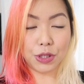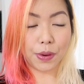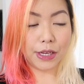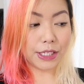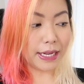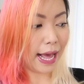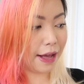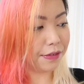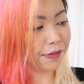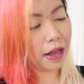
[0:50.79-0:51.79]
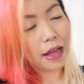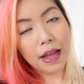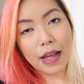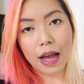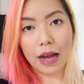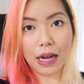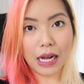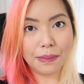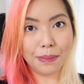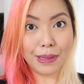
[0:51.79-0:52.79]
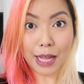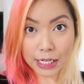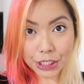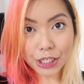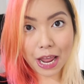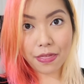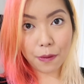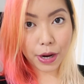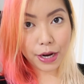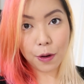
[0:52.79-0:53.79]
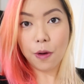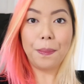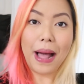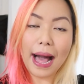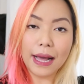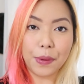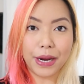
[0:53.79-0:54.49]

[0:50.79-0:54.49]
So, we're just gonna have um, lunch and then we're gonna go back.